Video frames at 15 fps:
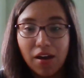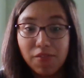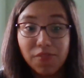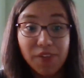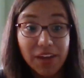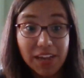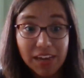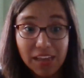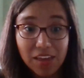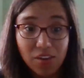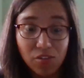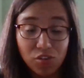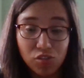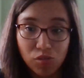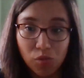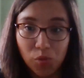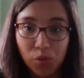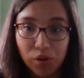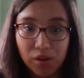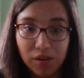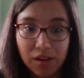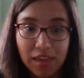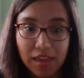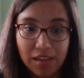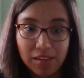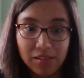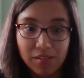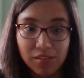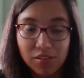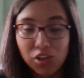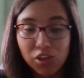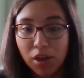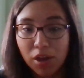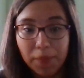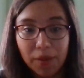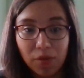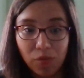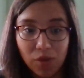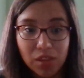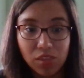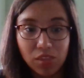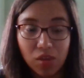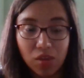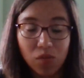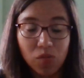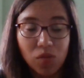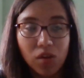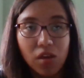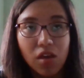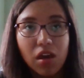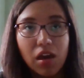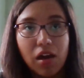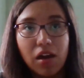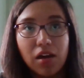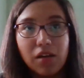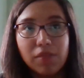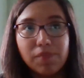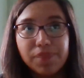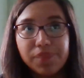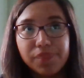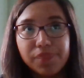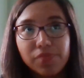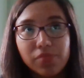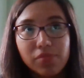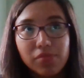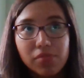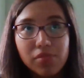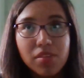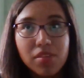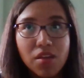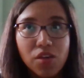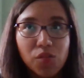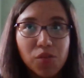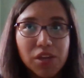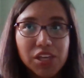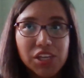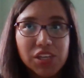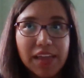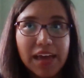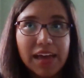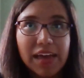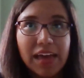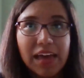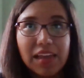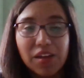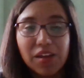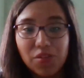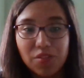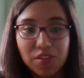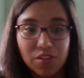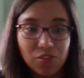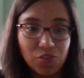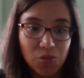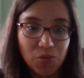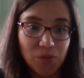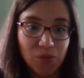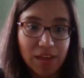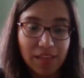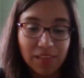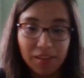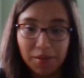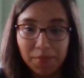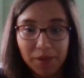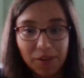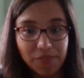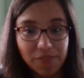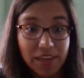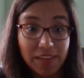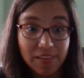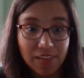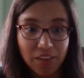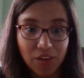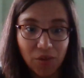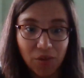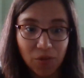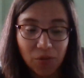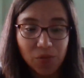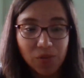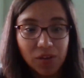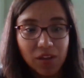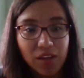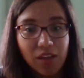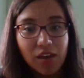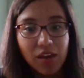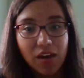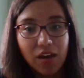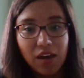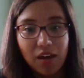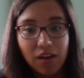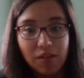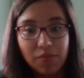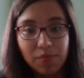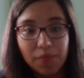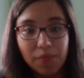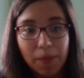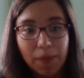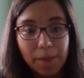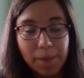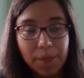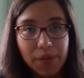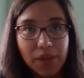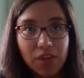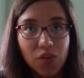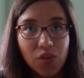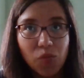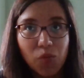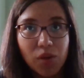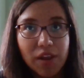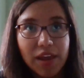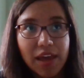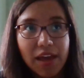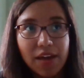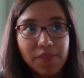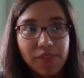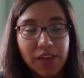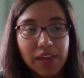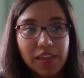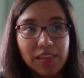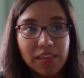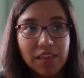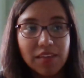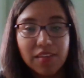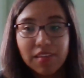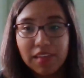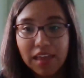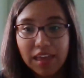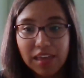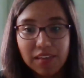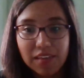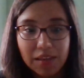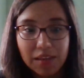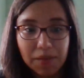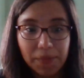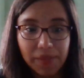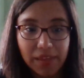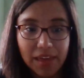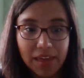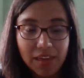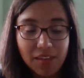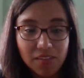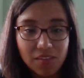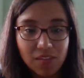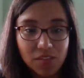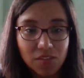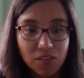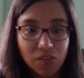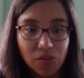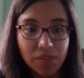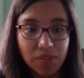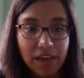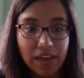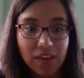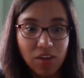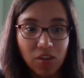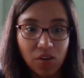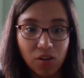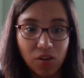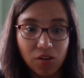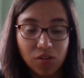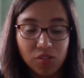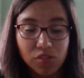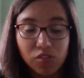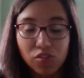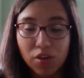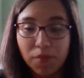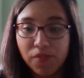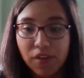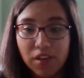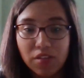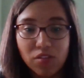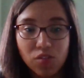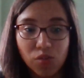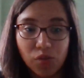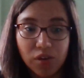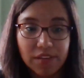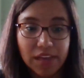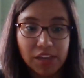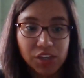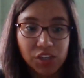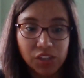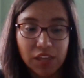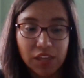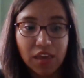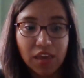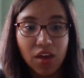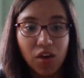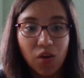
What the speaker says: finding your store and shopping with you? Um, which that kind of goes into a little bit of SEO. Um, but you want to have like these things in place so that your Shopify store is actually